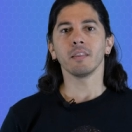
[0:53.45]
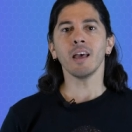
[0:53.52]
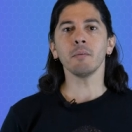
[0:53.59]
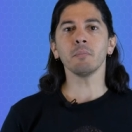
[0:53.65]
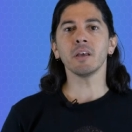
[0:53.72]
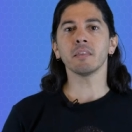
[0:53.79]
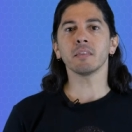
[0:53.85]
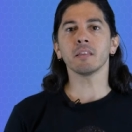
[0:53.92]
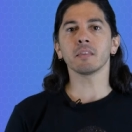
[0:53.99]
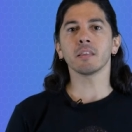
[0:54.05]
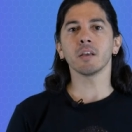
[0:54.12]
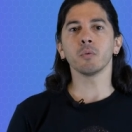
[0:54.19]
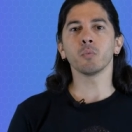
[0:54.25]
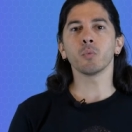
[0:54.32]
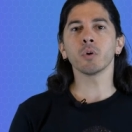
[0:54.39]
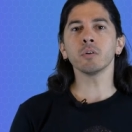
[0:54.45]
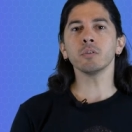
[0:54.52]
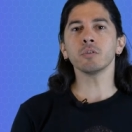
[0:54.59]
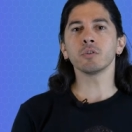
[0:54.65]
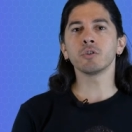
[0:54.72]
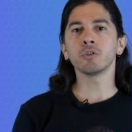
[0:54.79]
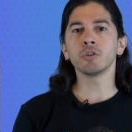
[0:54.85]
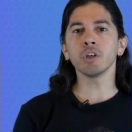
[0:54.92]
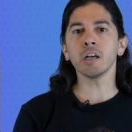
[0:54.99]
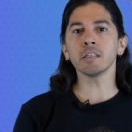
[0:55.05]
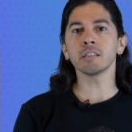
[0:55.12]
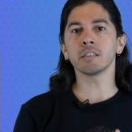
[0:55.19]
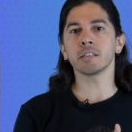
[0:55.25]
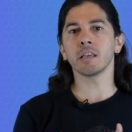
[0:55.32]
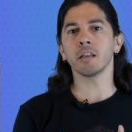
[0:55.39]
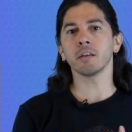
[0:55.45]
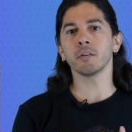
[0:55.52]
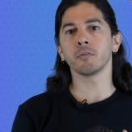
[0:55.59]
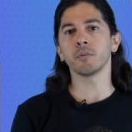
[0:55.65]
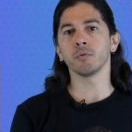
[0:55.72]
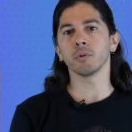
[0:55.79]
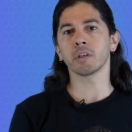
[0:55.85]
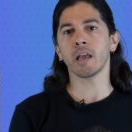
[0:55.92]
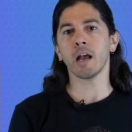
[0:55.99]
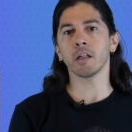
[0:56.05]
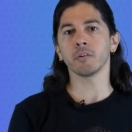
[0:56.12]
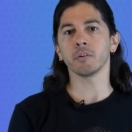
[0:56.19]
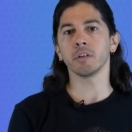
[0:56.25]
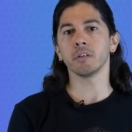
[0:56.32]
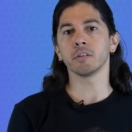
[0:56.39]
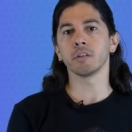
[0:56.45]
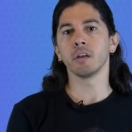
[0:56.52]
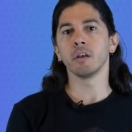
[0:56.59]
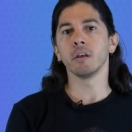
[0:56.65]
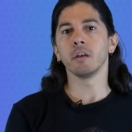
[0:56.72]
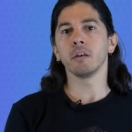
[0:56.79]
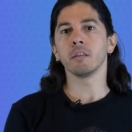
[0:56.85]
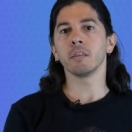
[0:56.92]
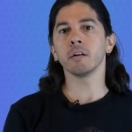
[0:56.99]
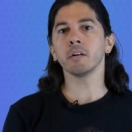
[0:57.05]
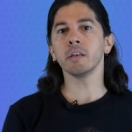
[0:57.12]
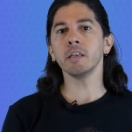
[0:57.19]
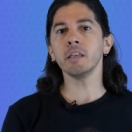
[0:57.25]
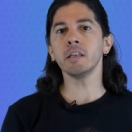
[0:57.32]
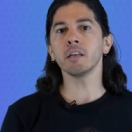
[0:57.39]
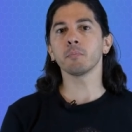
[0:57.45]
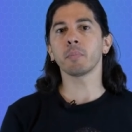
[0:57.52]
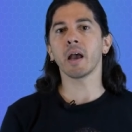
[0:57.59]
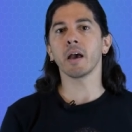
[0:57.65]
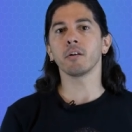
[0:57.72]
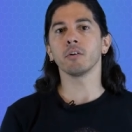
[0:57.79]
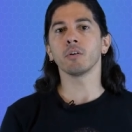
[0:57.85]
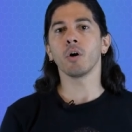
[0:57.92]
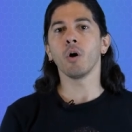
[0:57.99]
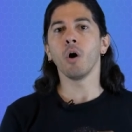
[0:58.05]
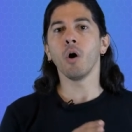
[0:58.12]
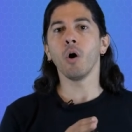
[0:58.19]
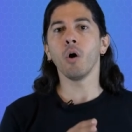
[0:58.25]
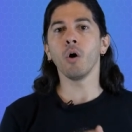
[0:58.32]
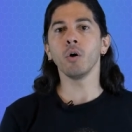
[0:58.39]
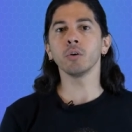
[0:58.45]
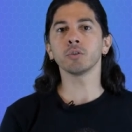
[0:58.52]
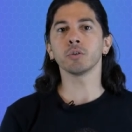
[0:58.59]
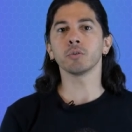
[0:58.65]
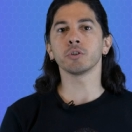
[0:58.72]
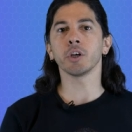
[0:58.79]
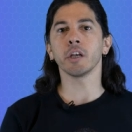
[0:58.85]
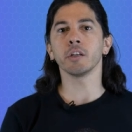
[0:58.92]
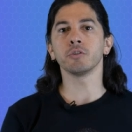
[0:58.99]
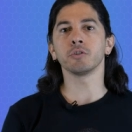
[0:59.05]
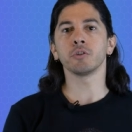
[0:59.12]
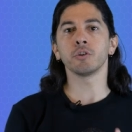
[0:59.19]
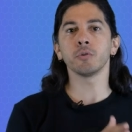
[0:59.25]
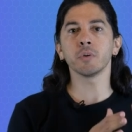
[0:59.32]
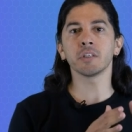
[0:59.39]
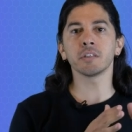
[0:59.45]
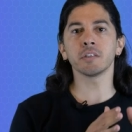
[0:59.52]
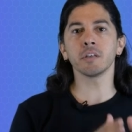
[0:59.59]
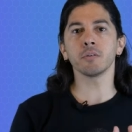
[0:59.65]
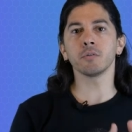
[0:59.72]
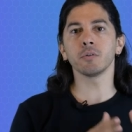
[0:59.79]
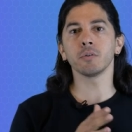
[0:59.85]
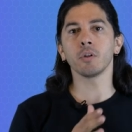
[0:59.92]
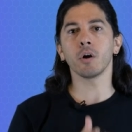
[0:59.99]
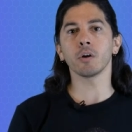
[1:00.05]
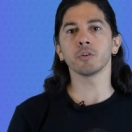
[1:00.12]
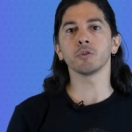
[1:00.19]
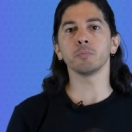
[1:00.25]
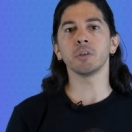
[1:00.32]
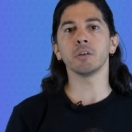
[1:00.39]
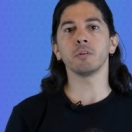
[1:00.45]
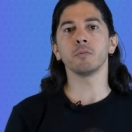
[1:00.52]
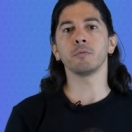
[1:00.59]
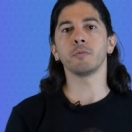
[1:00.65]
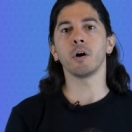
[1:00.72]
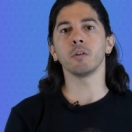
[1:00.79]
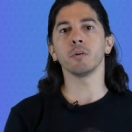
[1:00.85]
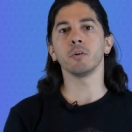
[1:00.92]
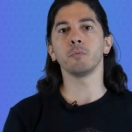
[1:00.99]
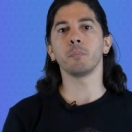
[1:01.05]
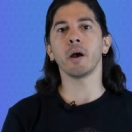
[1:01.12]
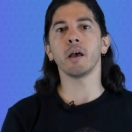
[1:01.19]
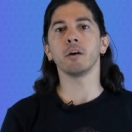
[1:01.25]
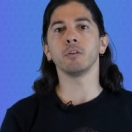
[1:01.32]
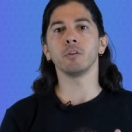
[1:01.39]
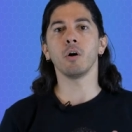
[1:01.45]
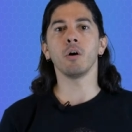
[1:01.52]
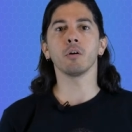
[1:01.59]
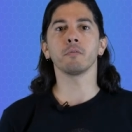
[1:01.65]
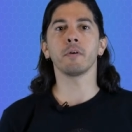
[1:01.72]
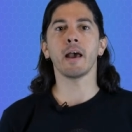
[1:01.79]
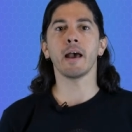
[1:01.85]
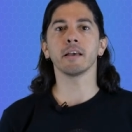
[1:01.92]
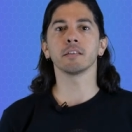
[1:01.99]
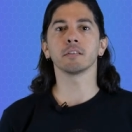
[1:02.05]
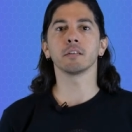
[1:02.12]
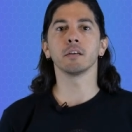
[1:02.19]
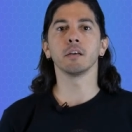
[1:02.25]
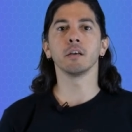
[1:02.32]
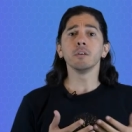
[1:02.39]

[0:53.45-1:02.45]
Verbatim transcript: That meant that they weren't just getting fewer calories, their eating pattern also changed to a single large meal followed by a long fast.